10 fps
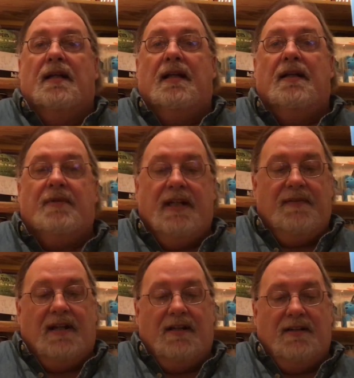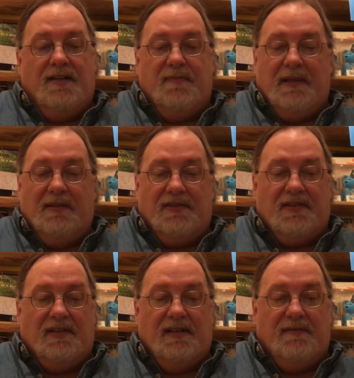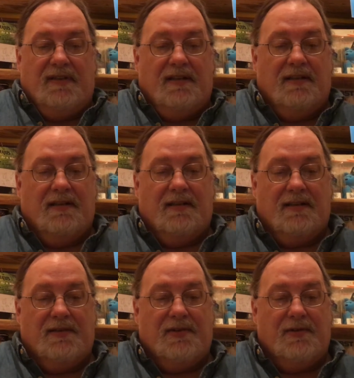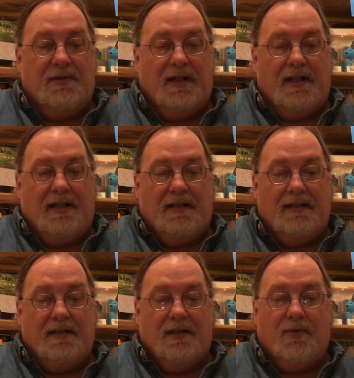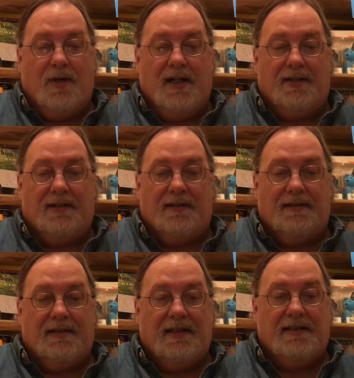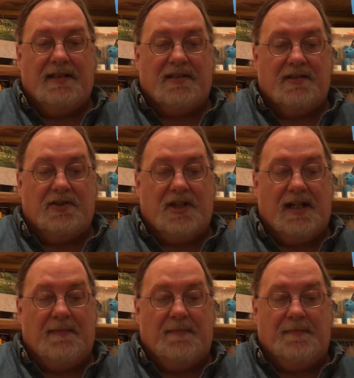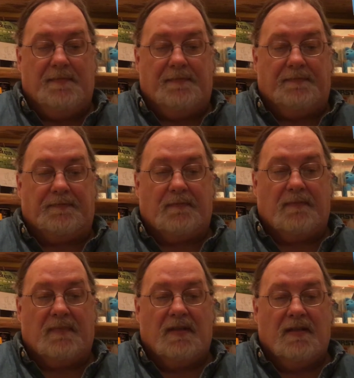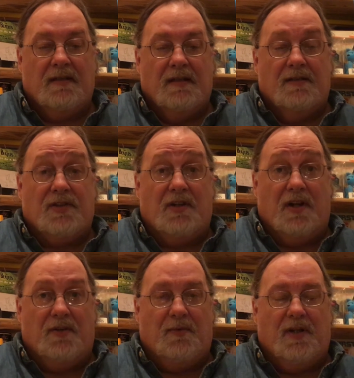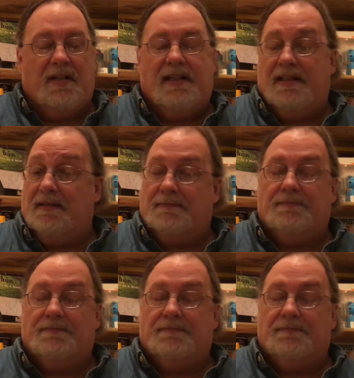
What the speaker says: And we have the hardest Beatles sleeve to acquire in decent shape. It's another one that,